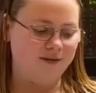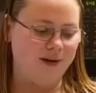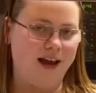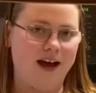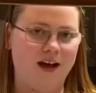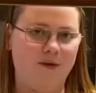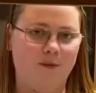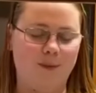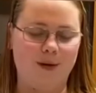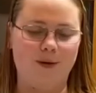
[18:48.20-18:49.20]
We have
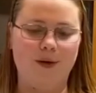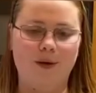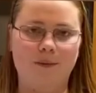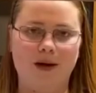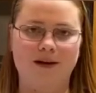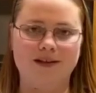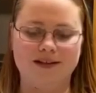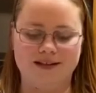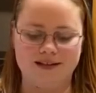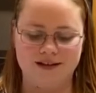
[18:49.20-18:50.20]
both
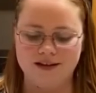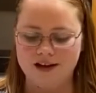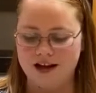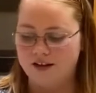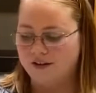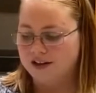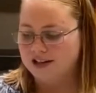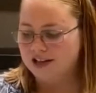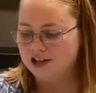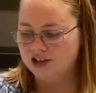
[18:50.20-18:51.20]
parts of our
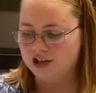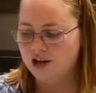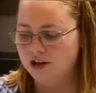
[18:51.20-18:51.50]
dish.